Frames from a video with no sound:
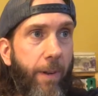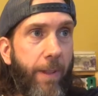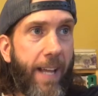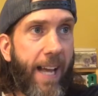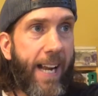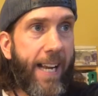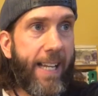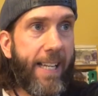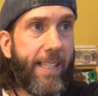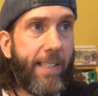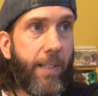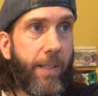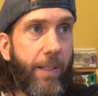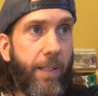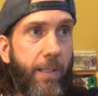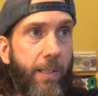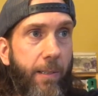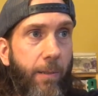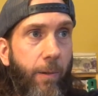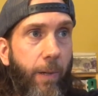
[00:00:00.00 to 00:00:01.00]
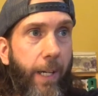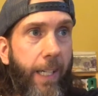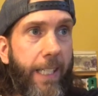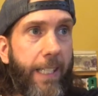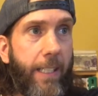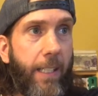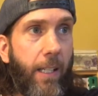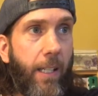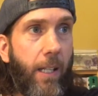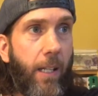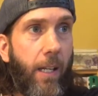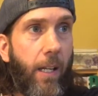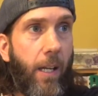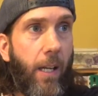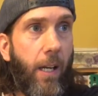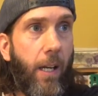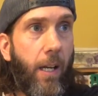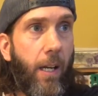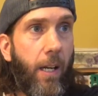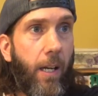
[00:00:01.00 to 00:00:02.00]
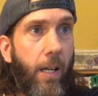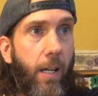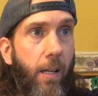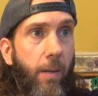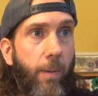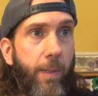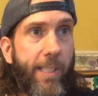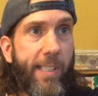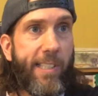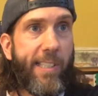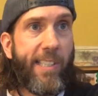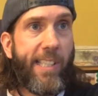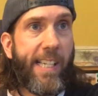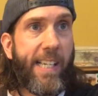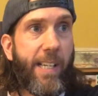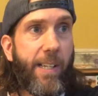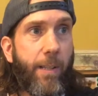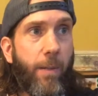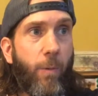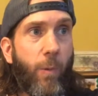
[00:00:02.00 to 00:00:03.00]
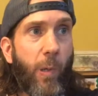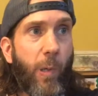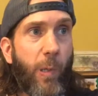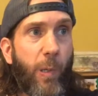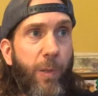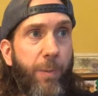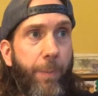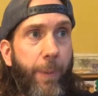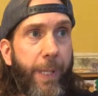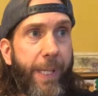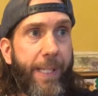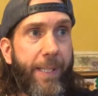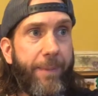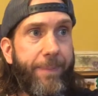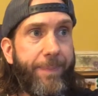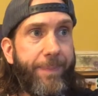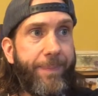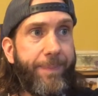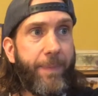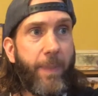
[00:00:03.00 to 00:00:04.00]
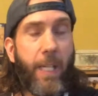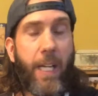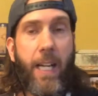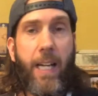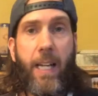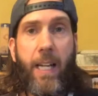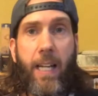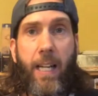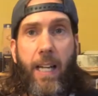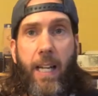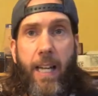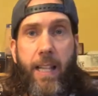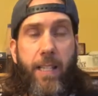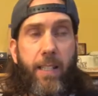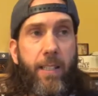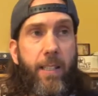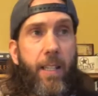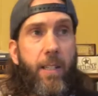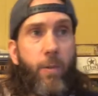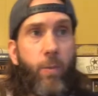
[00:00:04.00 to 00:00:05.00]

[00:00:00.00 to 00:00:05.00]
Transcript: that is on the screen, which isn't the end of the world, but, and this does